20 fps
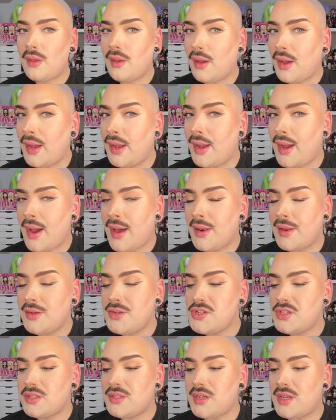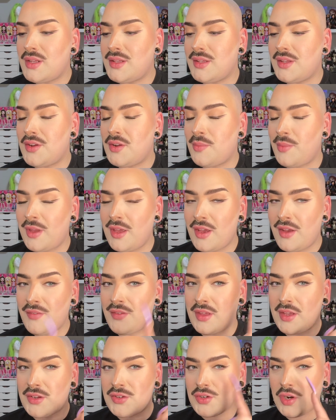I added just a little bit of
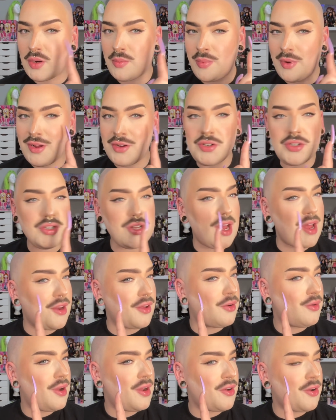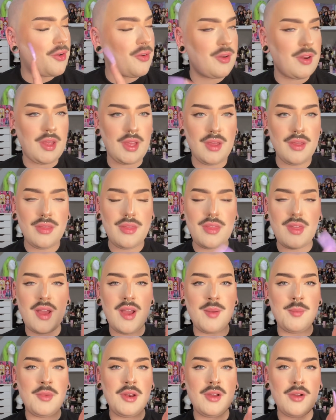like a dark brown shadow underneath.
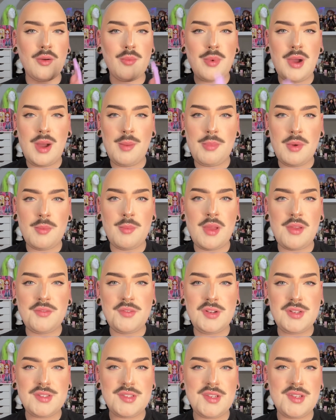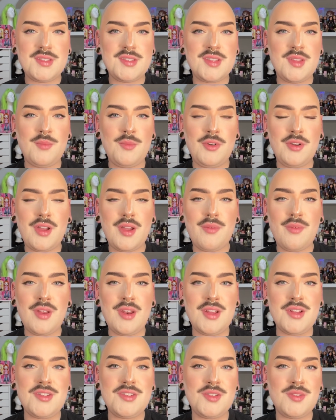I'm going to go pop on my falsies and then we'll get
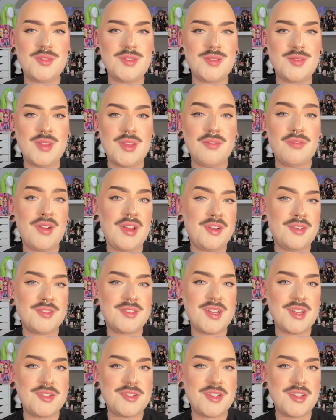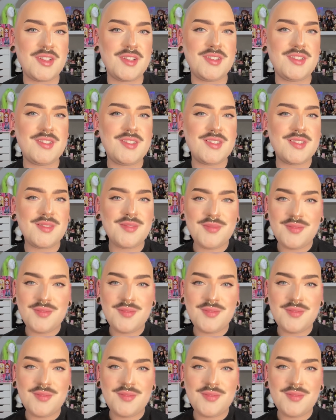ready to do the final touches.